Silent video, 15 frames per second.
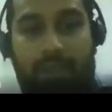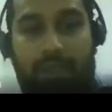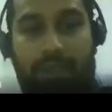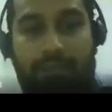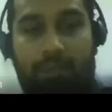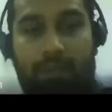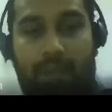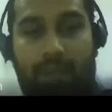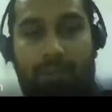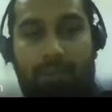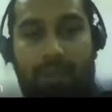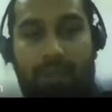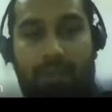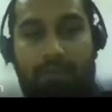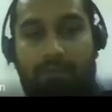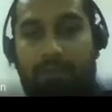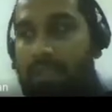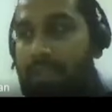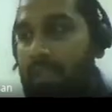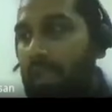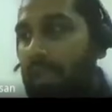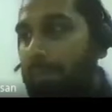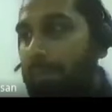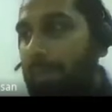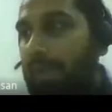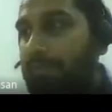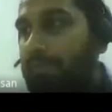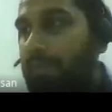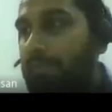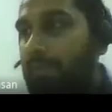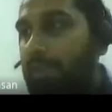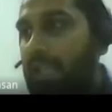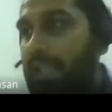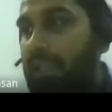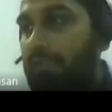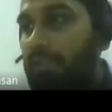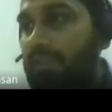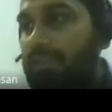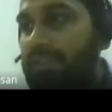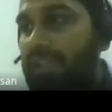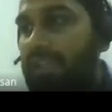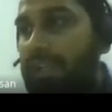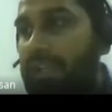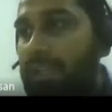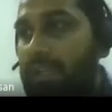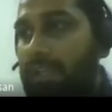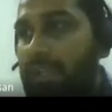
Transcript: if you come back over here, our pattern for A was that